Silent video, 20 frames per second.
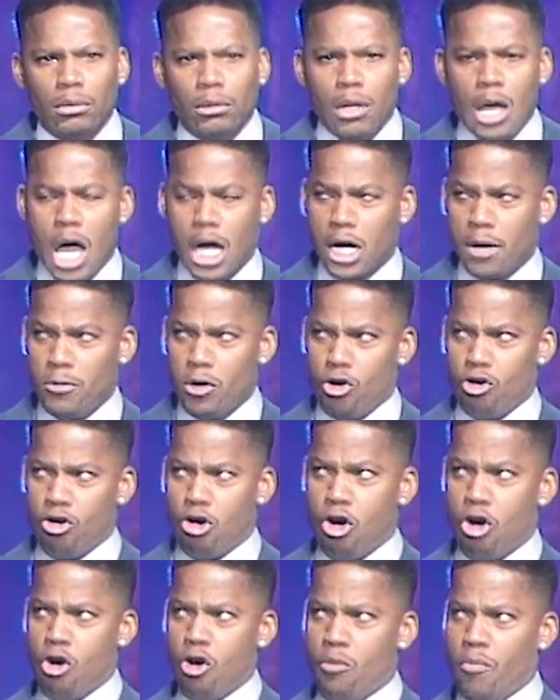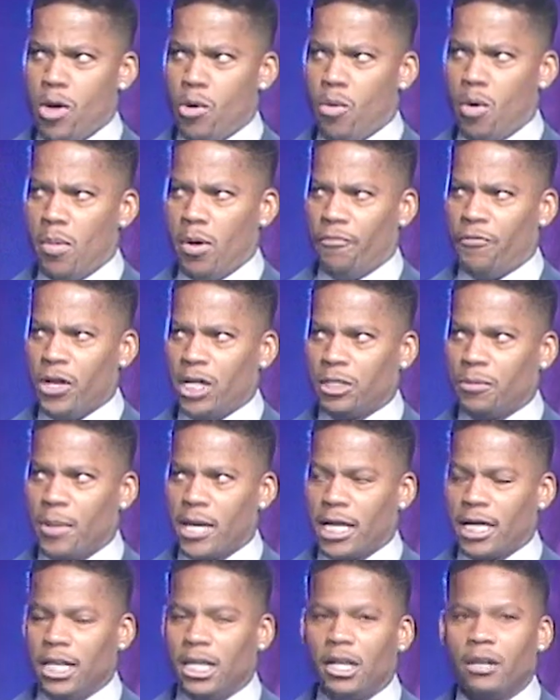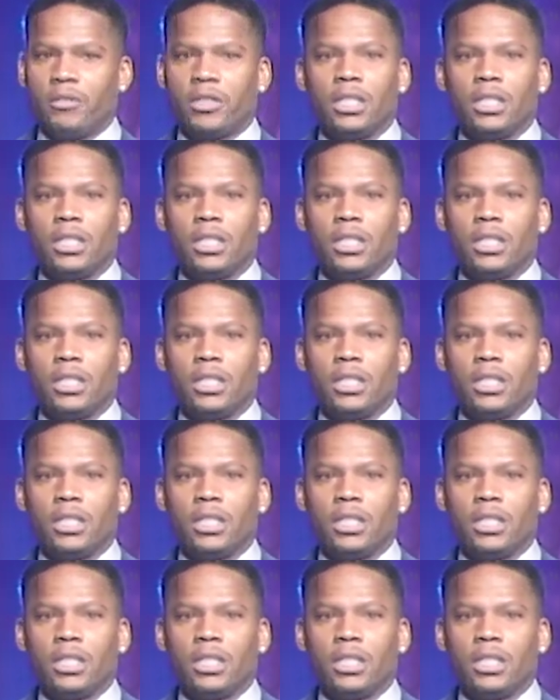How come you don't hold me when we finish making love?